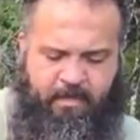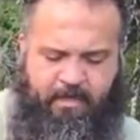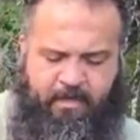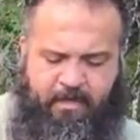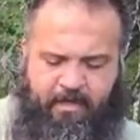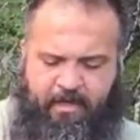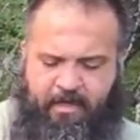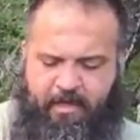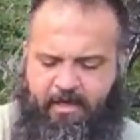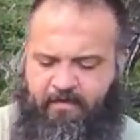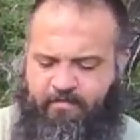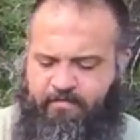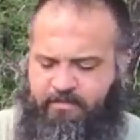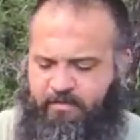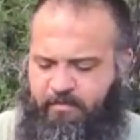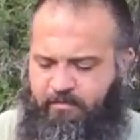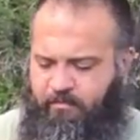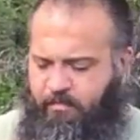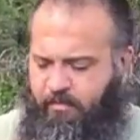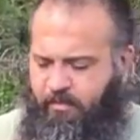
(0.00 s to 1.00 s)
I have
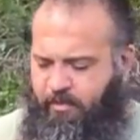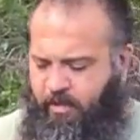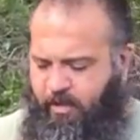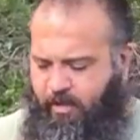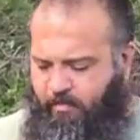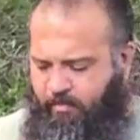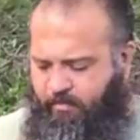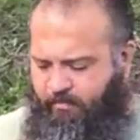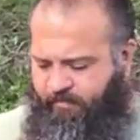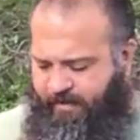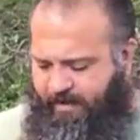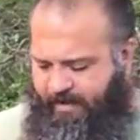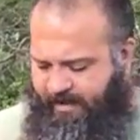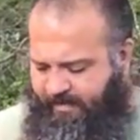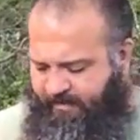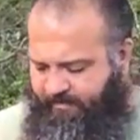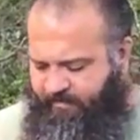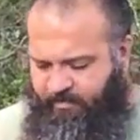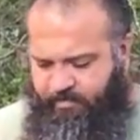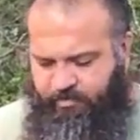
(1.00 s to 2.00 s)
some number
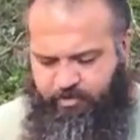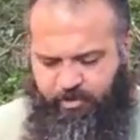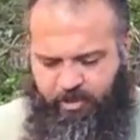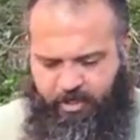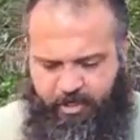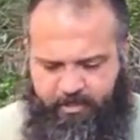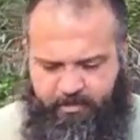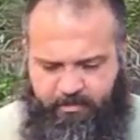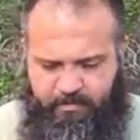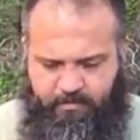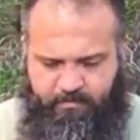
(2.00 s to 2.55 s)
5 shot.